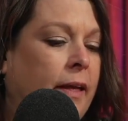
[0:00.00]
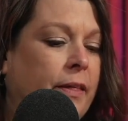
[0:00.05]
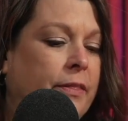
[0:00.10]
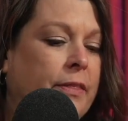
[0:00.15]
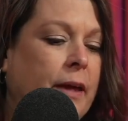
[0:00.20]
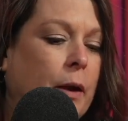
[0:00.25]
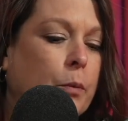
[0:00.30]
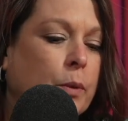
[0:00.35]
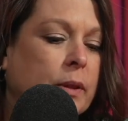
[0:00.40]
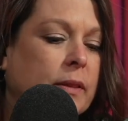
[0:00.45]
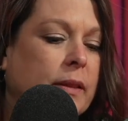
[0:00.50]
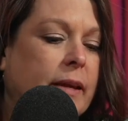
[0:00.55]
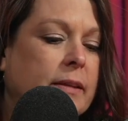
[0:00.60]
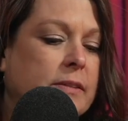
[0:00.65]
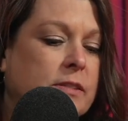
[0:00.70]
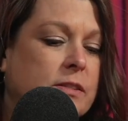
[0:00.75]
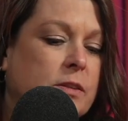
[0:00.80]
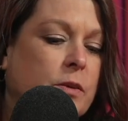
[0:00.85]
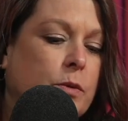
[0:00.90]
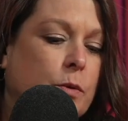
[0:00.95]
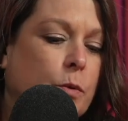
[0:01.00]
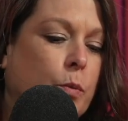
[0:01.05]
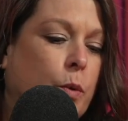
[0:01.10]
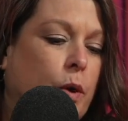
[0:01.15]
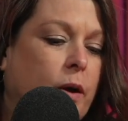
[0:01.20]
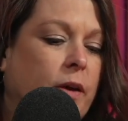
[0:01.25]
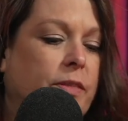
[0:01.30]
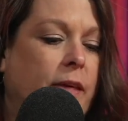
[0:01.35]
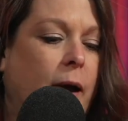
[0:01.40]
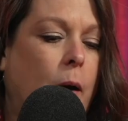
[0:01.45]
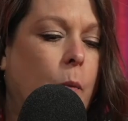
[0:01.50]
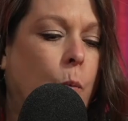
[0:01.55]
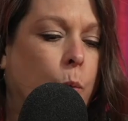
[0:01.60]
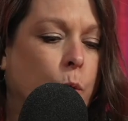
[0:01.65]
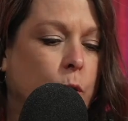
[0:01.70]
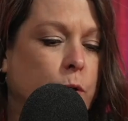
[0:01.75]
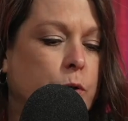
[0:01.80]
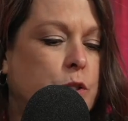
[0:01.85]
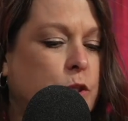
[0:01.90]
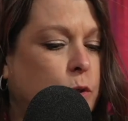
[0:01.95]
that relates to the work that
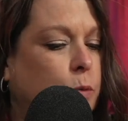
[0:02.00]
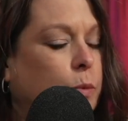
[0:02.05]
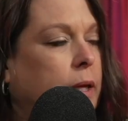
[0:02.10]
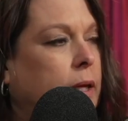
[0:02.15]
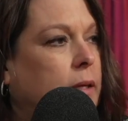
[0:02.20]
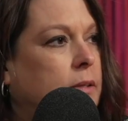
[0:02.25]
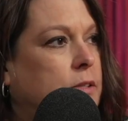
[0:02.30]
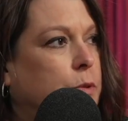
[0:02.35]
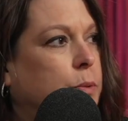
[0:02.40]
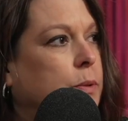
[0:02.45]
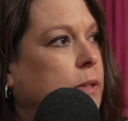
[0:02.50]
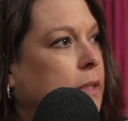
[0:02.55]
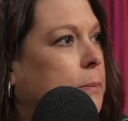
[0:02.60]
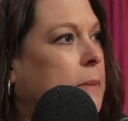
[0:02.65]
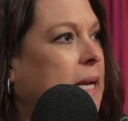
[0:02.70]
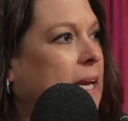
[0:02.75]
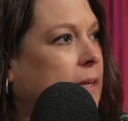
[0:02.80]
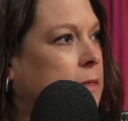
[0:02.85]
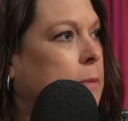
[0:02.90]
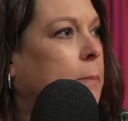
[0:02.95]
we're doing to eliminate